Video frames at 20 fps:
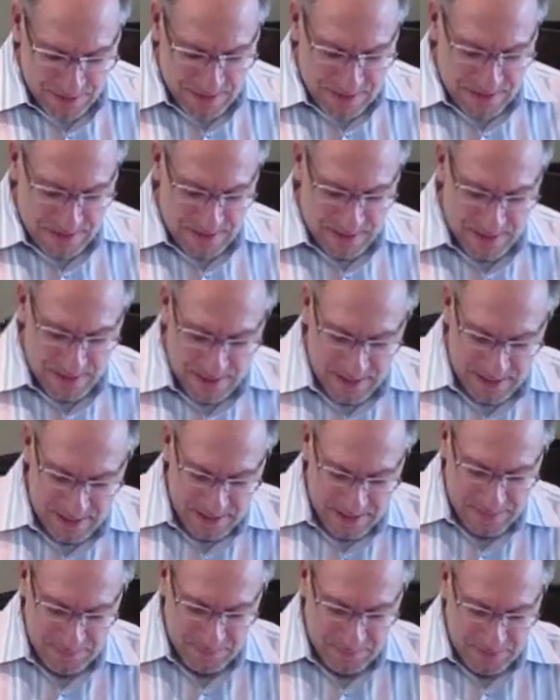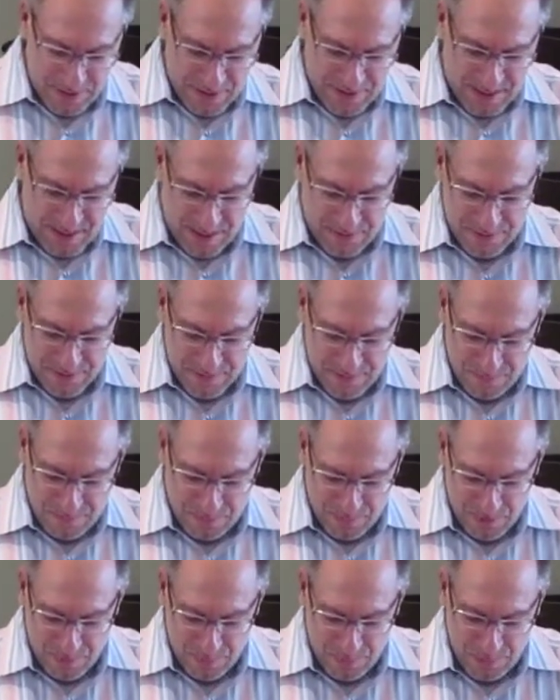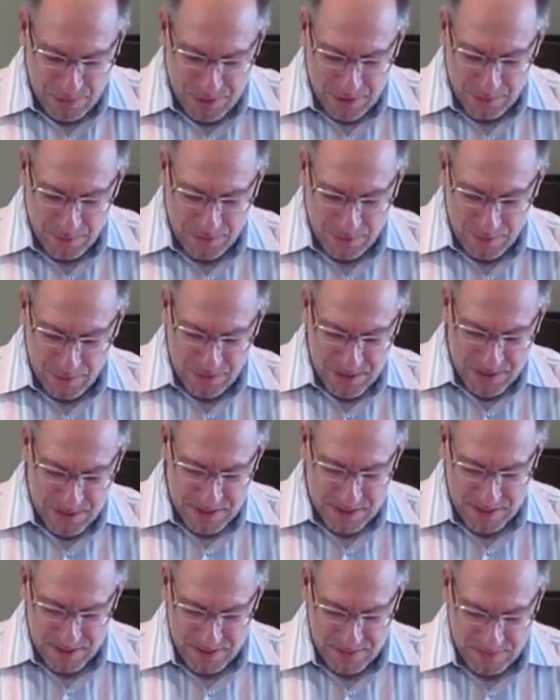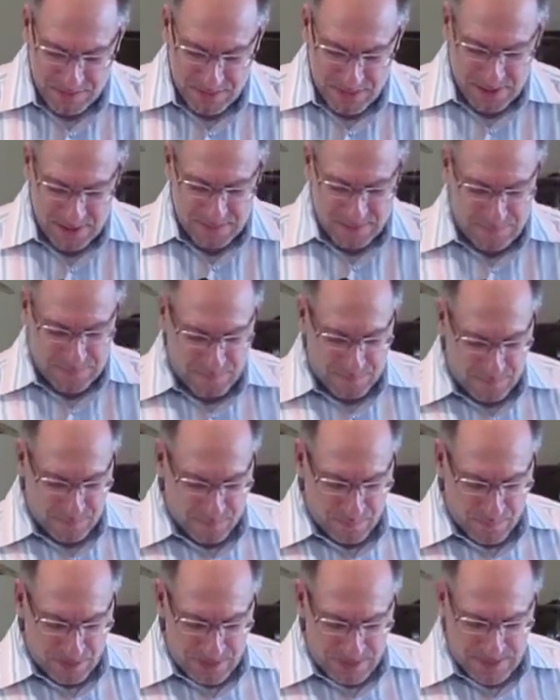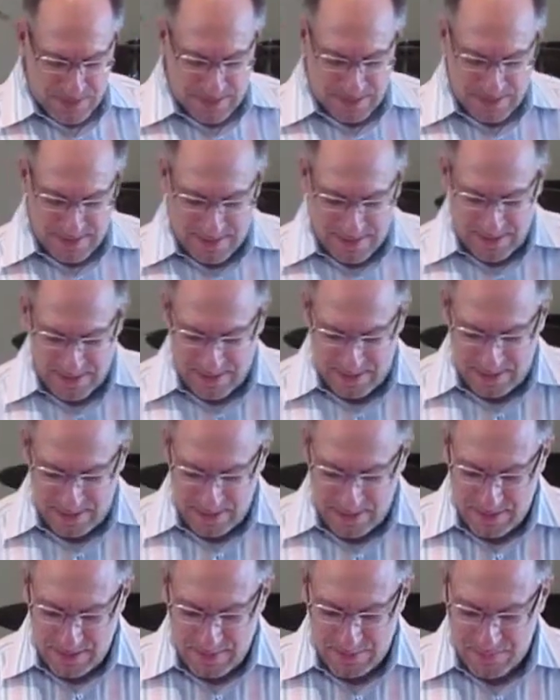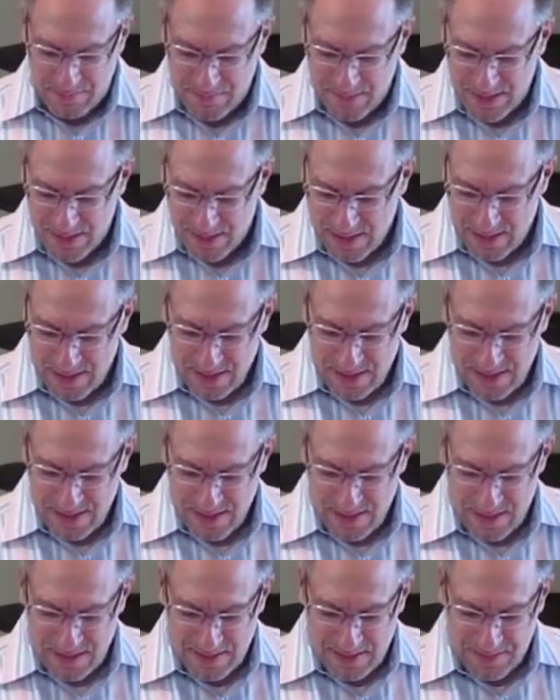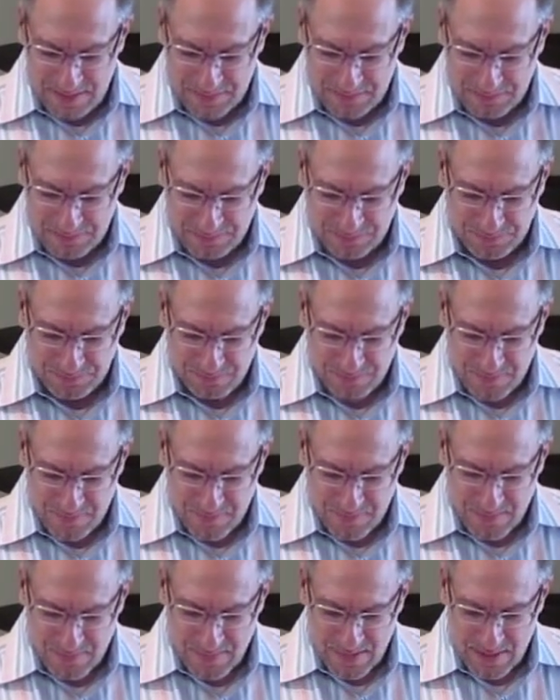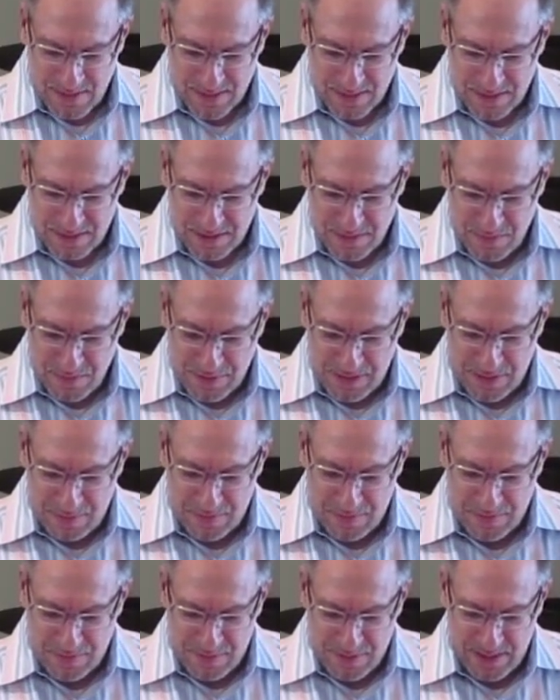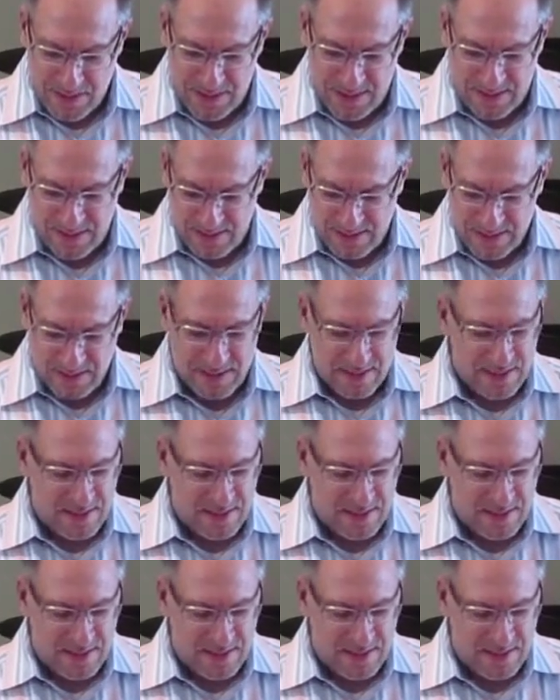let's, um, um Book of Ruth is, is, is 116. Um, so this is what they would read